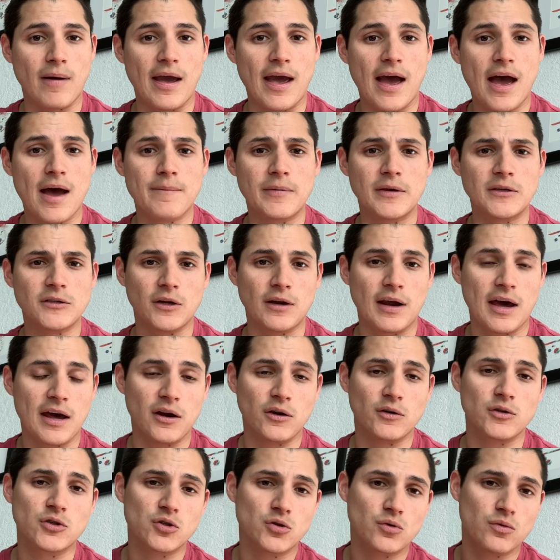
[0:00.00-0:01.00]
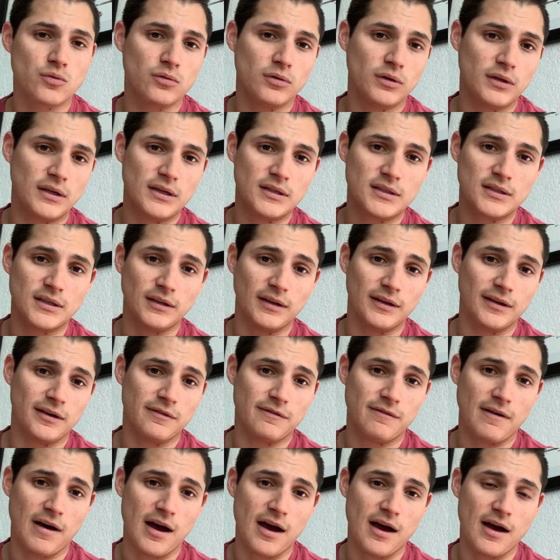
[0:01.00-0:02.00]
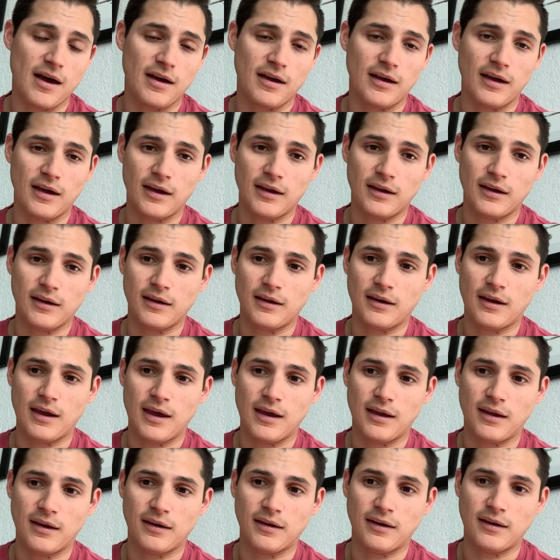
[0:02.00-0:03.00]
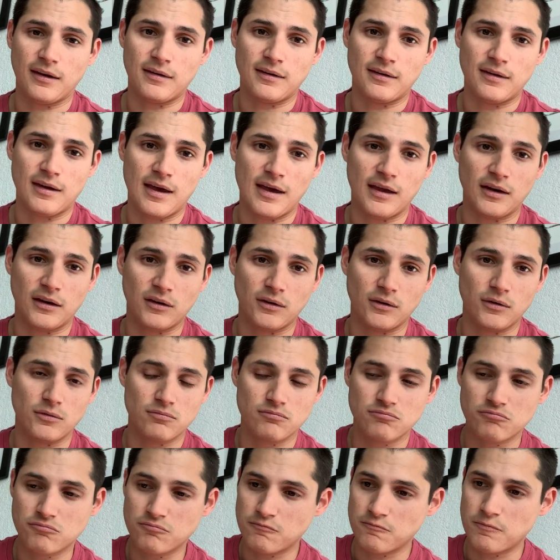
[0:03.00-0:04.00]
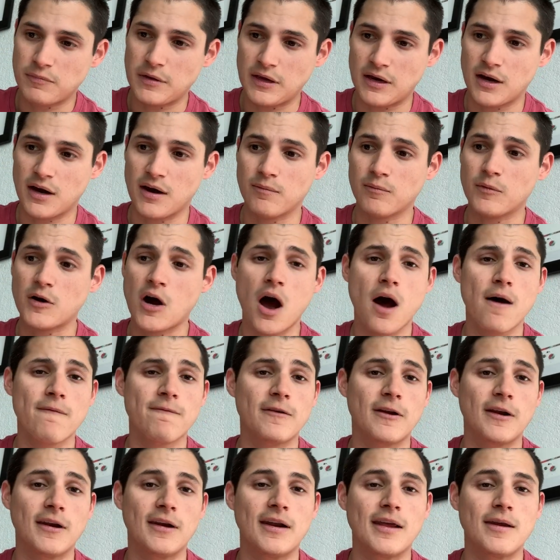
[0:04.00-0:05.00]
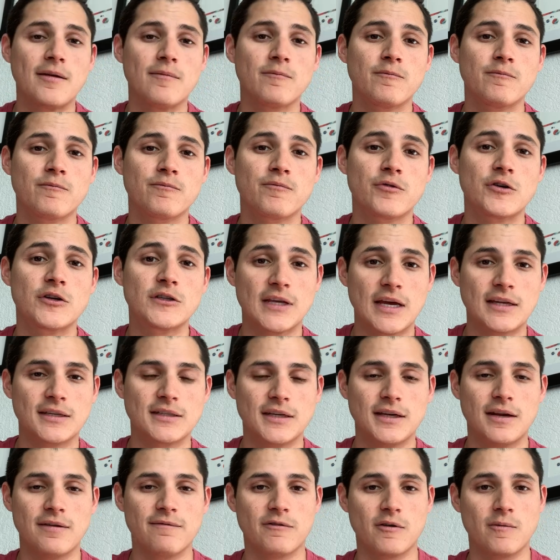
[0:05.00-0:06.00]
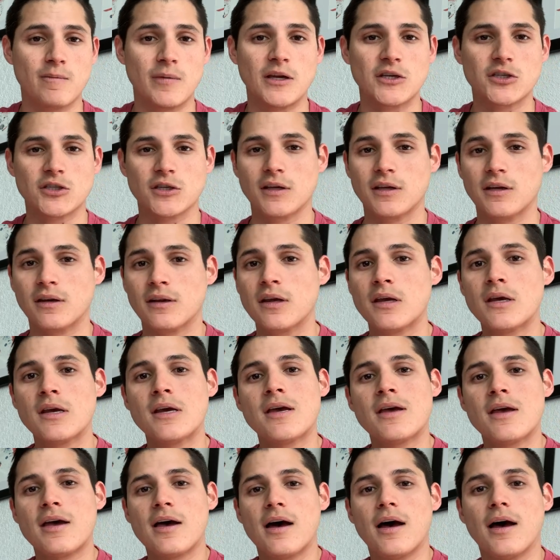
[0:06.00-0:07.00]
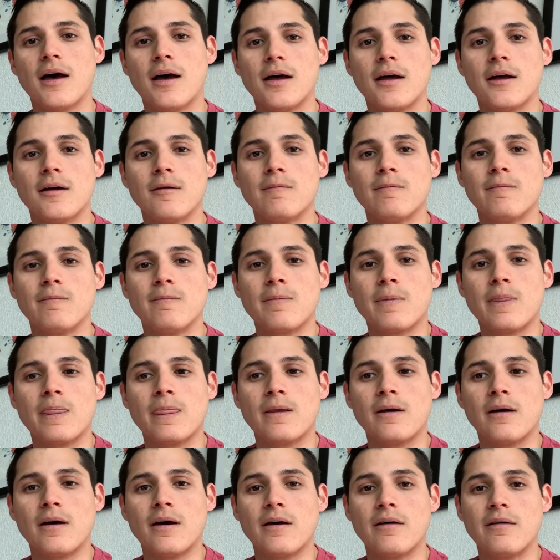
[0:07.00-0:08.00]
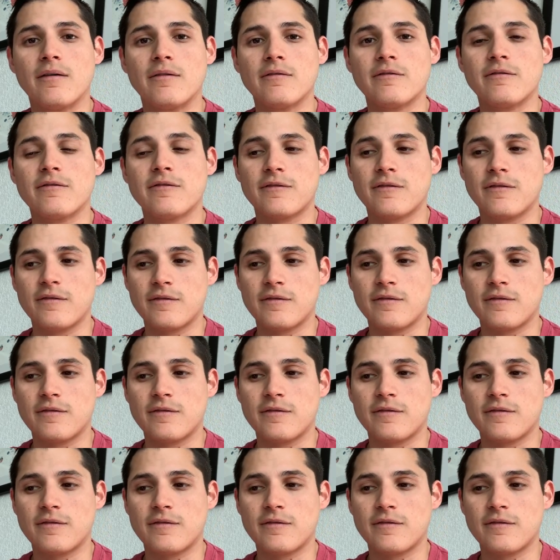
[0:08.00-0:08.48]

my appies on how to truly solidify and become confident in presenting information of